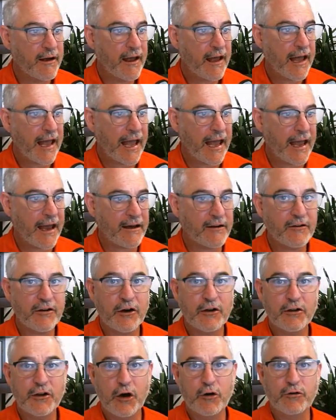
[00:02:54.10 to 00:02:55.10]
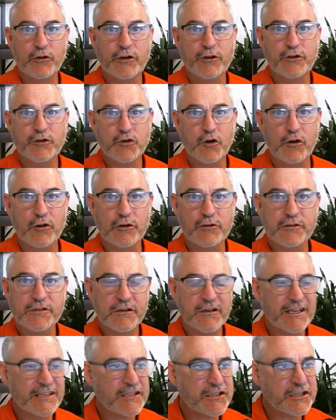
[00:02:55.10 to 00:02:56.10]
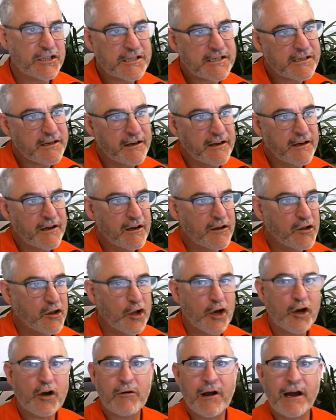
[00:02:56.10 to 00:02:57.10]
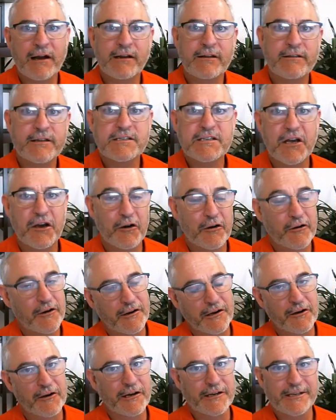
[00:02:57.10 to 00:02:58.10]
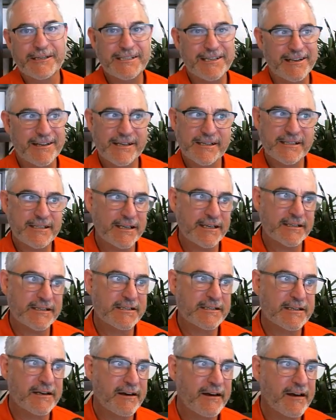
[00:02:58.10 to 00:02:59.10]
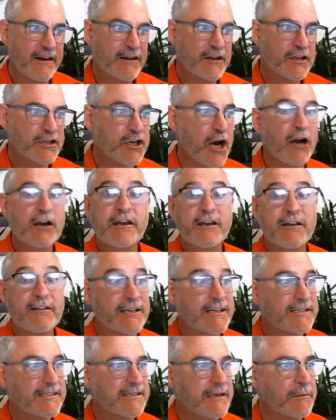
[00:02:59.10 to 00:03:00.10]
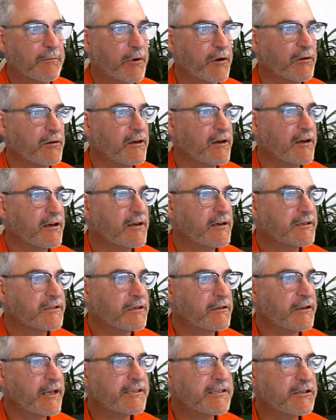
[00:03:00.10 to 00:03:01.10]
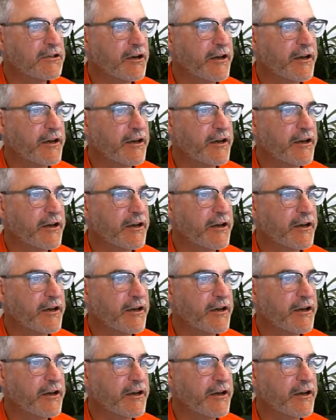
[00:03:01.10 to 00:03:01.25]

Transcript: and a loan controller. So let's just look around in this code, and you're going to see this is shockingly simple. So let's look